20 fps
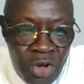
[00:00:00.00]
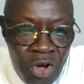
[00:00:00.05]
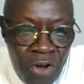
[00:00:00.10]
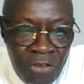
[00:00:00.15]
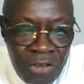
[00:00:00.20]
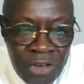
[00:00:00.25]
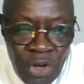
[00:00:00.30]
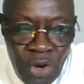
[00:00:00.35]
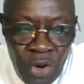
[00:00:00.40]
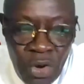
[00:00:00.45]
of
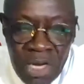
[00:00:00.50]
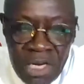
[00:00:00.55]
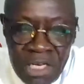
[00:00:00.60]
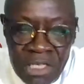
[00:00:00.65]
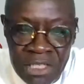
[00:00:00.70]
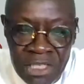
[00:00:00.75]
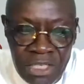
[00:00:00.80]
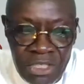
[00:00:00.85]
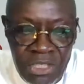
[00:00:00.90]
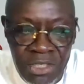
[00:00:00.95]
the
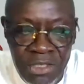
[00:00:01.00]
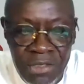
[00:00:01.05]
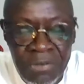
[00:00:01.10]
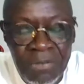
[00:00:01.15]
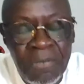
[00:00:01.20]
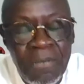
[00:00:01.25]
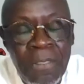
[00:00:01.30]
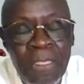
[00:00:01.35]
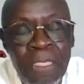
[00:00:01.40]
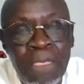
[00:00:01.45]
organization.
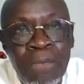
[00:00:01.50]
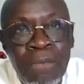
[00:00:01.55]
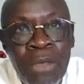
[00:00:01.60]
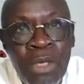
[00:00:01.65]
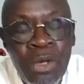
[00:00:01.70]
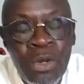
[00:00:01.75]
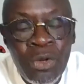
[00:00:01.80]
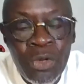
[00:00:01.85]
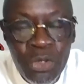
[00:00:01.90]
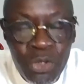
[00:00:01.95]

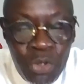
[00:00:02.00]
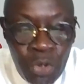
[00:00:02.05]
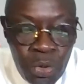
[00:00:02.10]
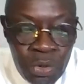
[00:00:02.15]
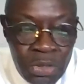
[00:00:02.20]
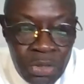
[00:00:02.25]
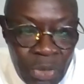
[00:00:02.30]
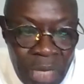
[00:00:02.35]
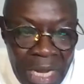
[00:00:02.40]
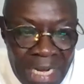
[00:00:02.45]
So
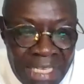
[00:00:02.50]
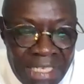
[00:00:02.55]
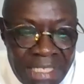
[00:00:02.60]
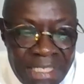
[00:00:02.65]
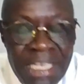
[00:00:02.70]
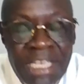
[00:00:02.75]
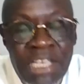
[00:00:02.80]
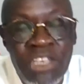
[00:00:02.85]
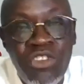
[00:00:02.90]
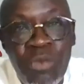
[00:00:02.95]
that is
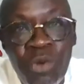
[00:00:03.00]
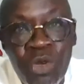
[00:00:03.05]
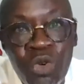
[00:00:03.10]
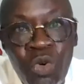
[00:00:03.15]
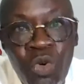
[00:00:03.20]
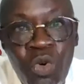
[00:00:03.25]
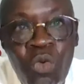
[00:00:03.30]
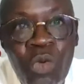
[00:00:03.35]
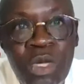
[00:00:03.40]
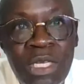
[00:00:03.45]
key. You must
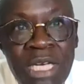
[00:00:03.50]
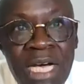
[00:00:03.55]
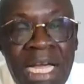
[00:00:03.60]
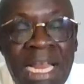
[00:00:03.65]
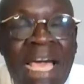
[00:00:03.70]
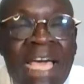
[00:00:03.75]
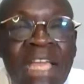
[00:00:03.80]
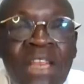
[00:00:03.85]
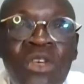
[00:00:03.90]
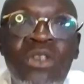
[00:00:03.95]
always
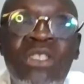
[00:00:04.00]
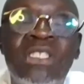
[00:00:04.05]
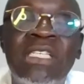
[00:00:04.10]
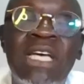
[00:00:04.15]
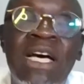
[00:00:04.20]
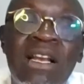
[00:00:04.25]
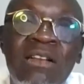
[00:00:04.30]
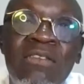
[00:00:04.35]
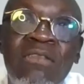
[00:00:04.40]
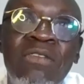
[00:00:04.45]
align
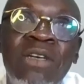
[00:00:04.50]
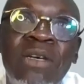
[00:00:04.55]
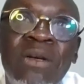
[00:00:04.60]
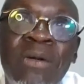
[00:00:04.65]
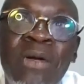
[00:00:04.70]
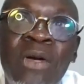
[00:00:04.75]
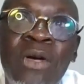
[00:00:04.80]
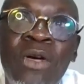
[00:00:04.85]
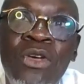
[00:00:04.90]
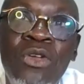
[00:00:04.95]
yourself,
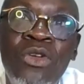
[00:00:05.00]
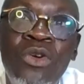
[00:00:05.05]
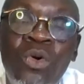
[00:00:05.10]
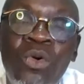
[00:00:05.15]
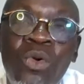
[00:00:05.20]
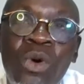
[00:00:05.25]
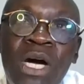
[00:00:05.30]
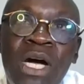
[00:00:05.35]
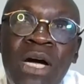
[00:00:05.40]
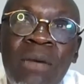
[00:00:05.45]
you
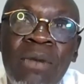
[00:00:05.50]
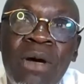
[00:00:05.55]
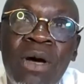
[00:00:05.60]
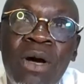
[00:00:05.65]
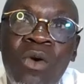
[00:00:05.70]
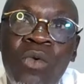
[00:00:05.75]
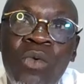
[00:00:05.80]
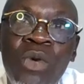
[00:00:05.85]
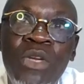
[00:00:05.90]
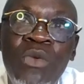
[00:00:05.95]
know,
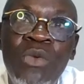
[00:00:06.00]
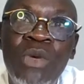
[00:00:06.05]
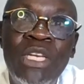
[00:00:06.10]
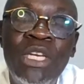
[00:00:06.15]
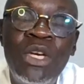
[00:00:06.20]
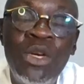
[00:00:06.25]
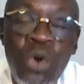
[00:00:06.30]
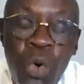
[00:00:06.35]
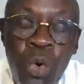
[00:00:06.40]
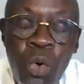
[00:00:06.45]
with the
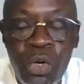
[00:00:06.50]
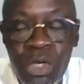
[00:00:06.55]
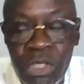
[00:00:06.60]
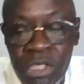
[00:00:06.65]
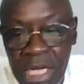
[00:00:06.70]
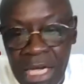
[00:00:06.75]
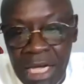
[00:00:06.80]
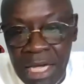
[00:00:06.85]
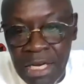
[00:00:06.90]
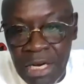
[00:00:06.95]
goals
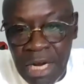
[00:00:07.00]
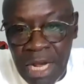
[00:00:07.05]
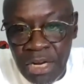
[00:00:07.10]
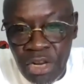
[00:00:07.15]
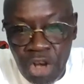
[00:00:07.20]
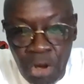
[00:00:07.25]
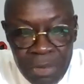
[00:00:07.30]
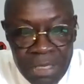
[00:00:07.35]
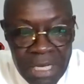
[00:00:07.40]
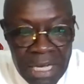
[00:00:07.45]
and
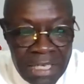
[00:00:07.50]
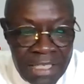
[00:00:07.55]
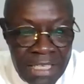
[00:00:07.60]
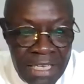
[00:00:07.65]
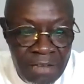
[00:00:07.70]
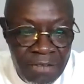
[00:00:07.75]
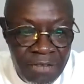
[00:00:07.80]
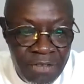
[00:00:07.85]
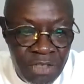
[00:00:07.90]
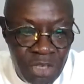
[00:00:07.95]
the
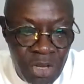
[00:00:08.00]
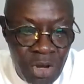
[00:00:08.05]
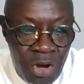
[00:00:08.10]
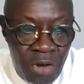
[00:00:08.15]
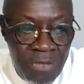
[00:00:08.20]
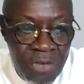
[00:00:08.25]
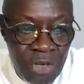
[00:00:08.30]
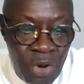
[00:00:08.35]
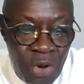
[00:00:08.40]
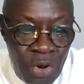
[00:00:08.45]
objectives
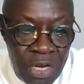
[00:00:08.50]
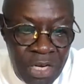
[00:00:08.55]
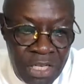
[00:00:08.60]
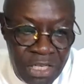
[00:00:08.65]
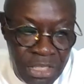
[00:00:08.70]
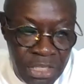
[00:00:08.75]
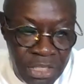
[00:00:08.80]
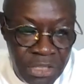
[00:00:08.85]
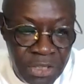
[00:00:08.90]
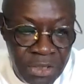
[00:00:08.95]
of the
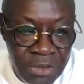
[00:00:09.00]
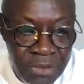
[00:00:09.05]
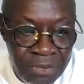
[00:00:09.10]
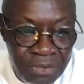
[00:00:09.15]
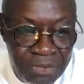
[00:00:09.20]
organization.